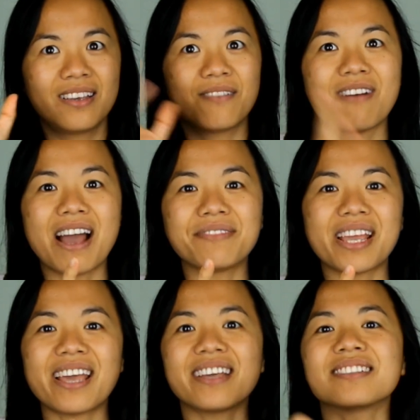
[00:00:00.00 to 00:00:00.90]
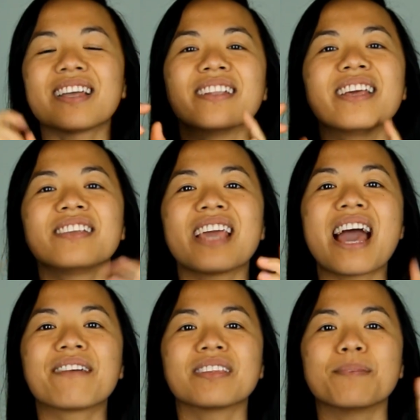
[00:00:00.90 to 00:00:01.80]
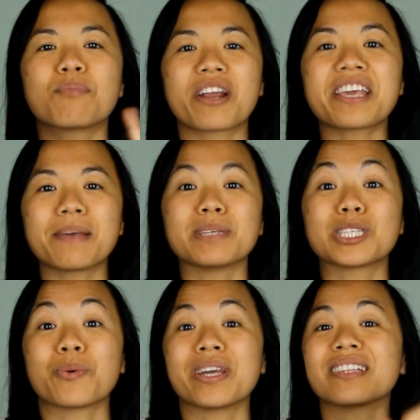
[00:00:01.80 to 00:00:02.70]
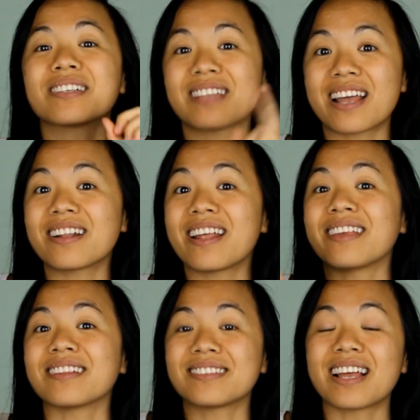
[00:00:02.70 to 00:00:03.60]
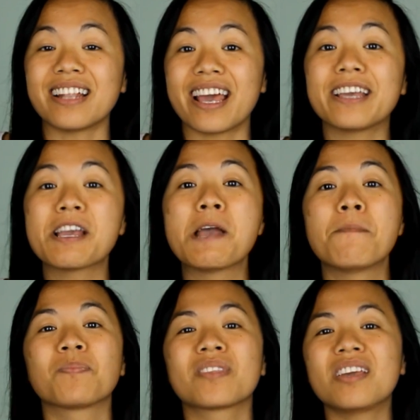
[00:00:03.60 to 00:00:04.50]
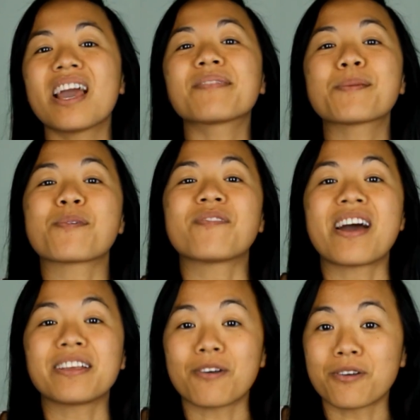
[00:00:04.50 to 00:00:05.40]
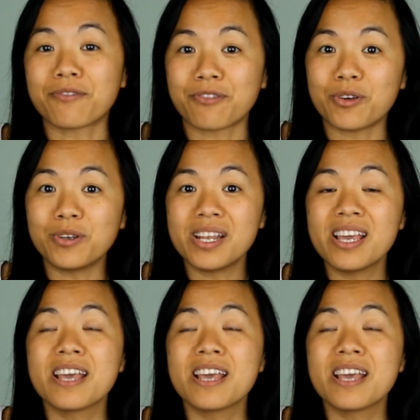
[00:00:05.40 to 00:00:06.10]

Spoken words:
5 days, and then you have the break in between, the Saturday and the Sunday. You have to provide your own food.